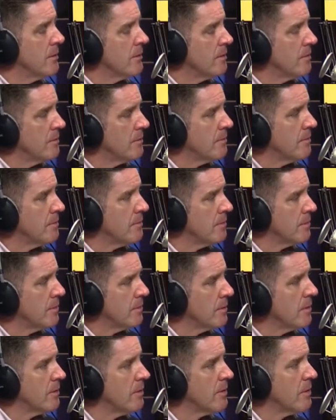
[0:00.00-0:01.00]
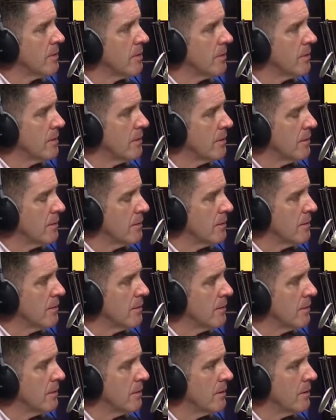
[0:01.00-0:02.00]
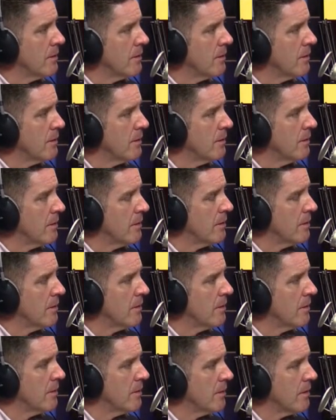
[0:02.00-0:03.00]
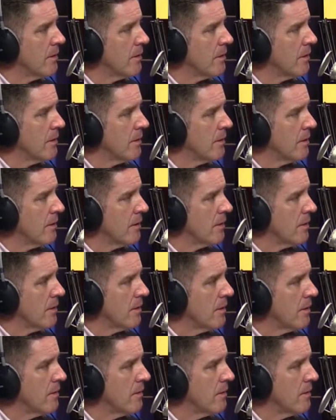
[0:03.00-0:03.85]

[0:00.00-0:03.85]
(not speaking)